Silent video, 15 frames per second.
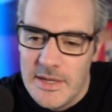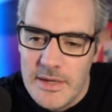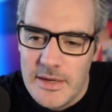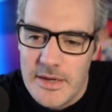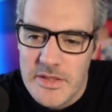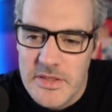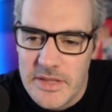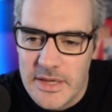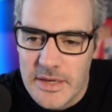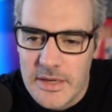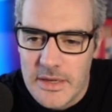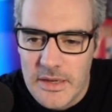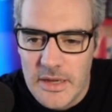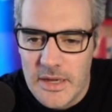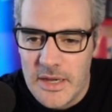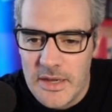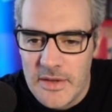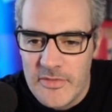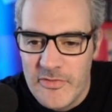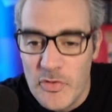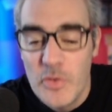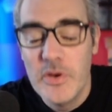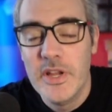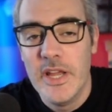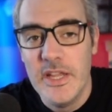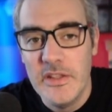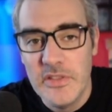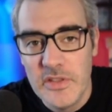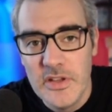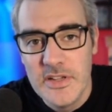I think
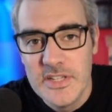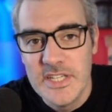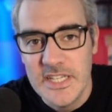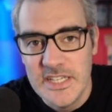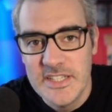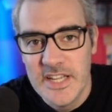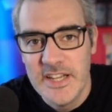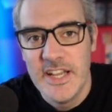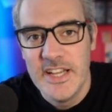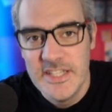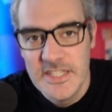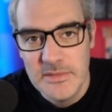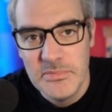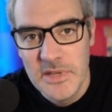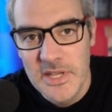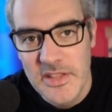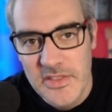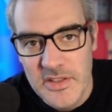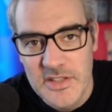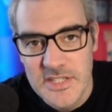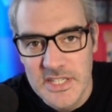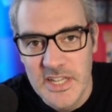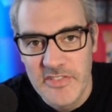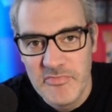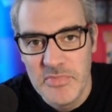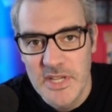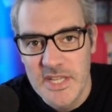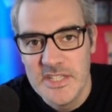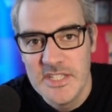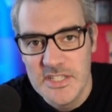4K 30, 1080p 30
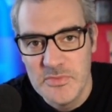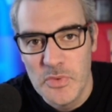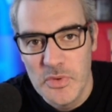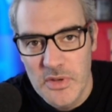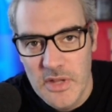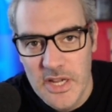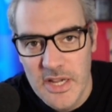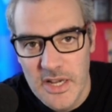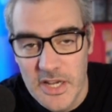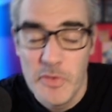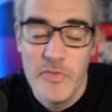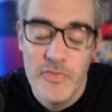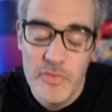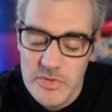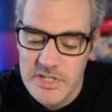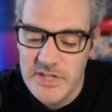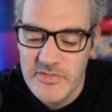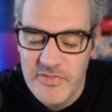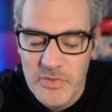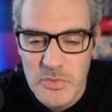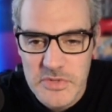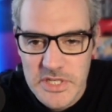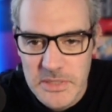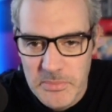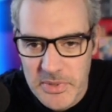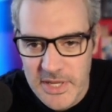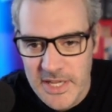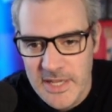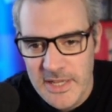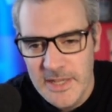FPS is more likely, or
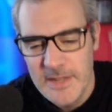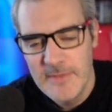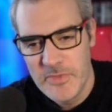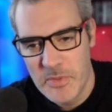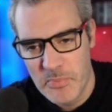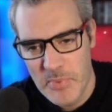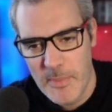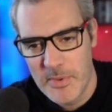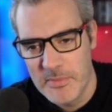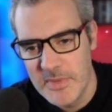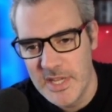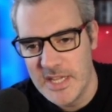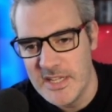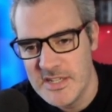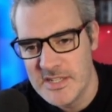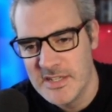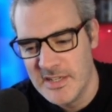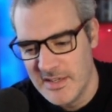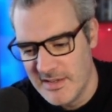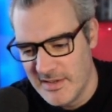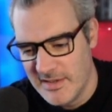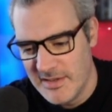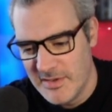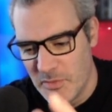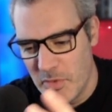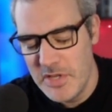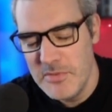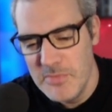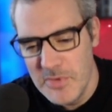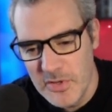1440p. The problem is, when
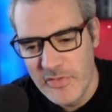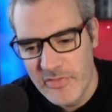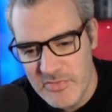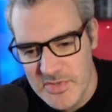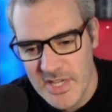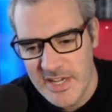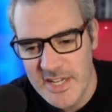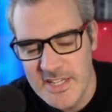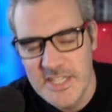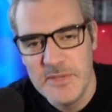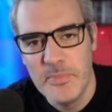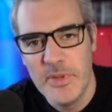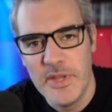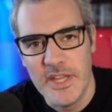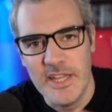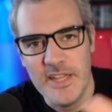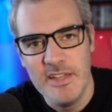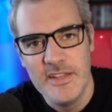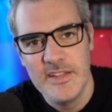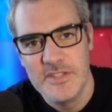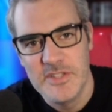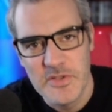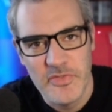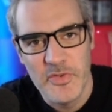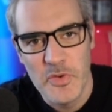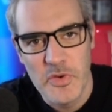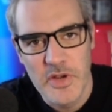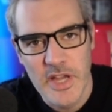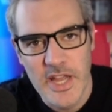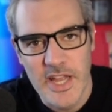you move from 1080p to
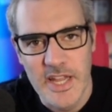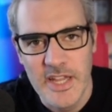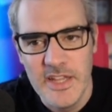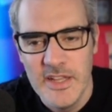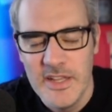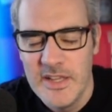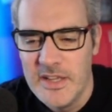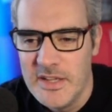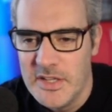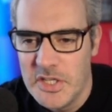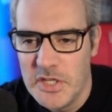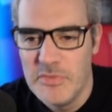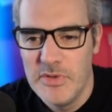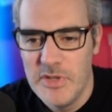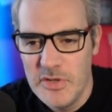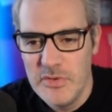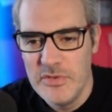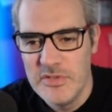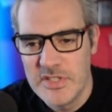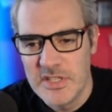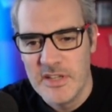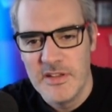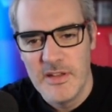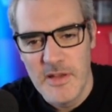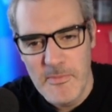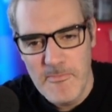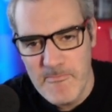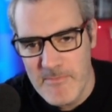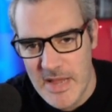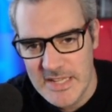4K, you lose
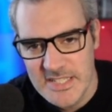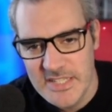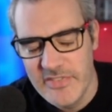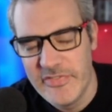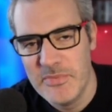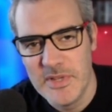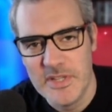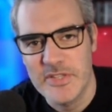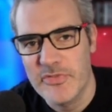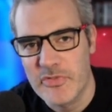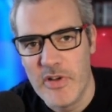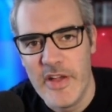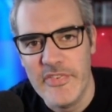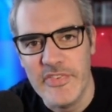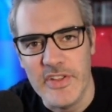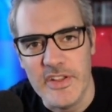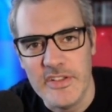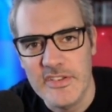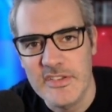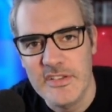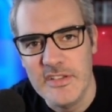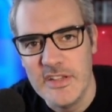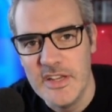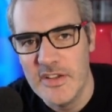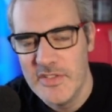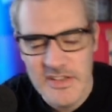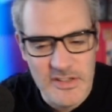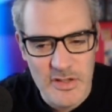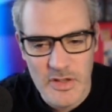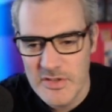massive amounts of graphics.
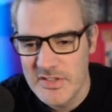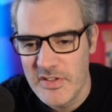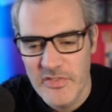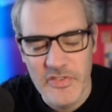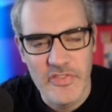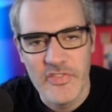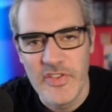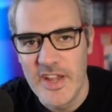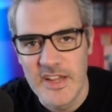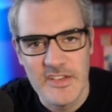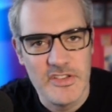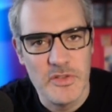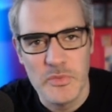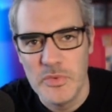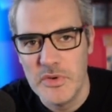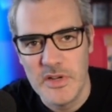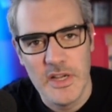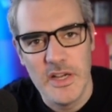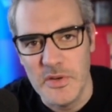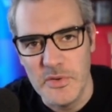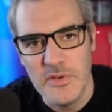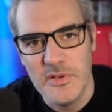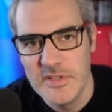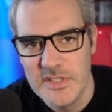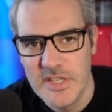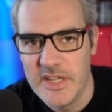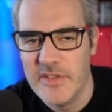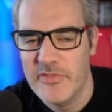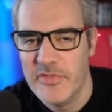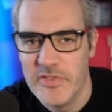There's lots of effects that will go
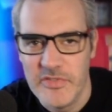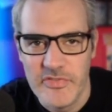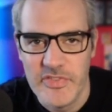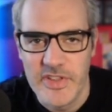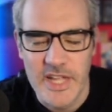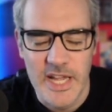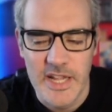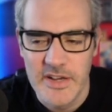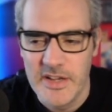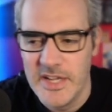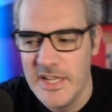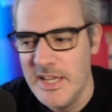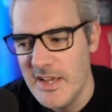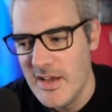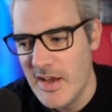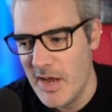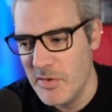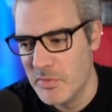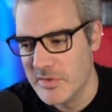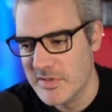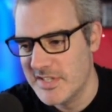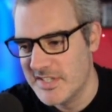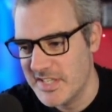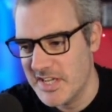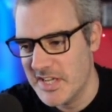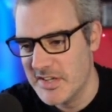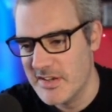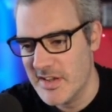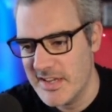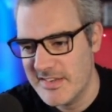for that, and I want to see a
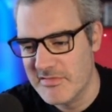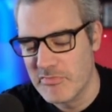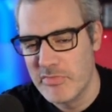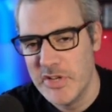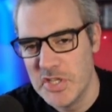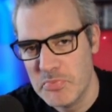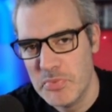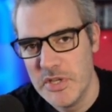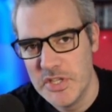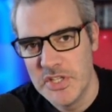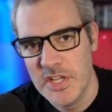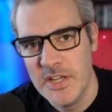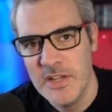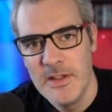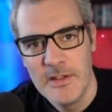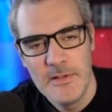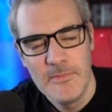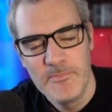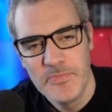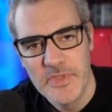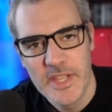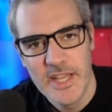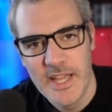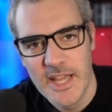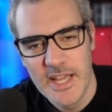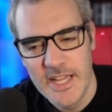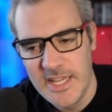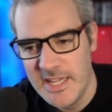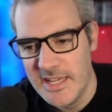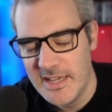nice rich picture,
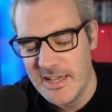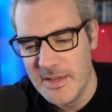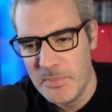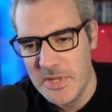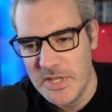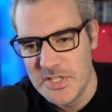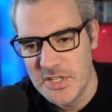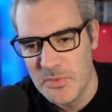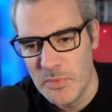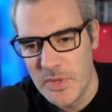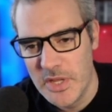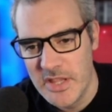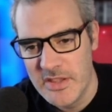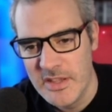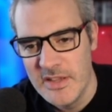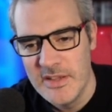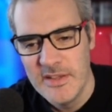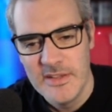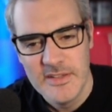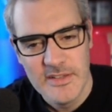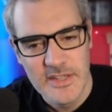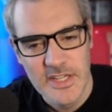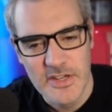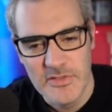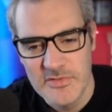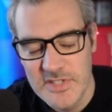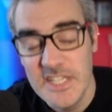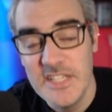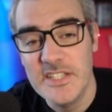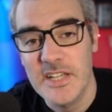a picture with
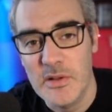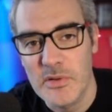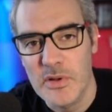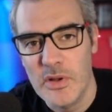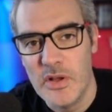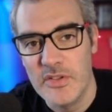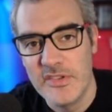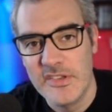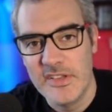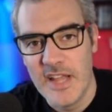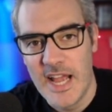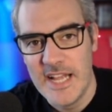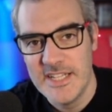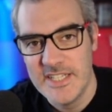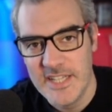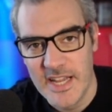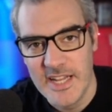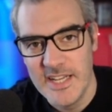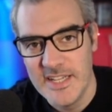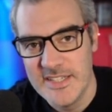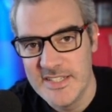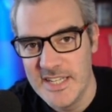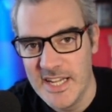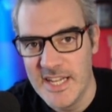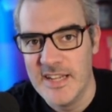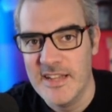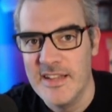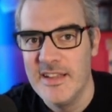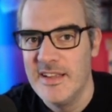detailed LODs, anti-aliasing,